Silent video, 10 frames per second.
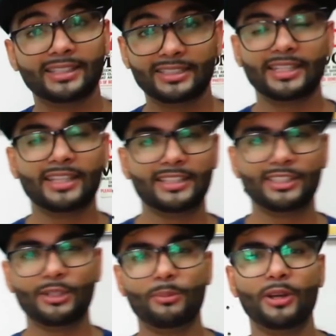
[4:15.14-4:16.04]
Until then, this
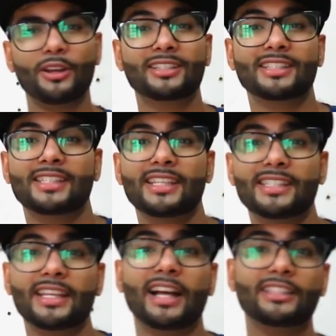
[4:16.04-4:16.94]
is your boy Dr.
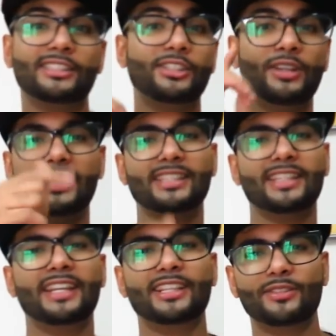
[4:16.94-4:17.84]
ZZ. I'll see you guys
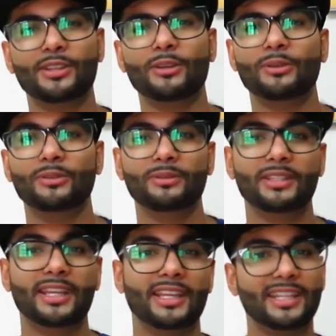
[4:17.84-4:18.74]
in the next video.
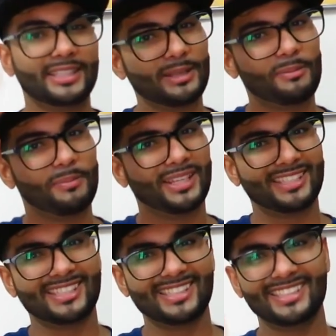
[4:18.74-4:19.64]
Take it easy.
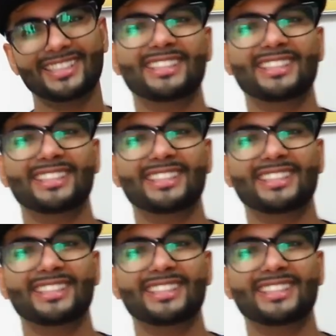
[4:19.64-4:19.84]
Peace.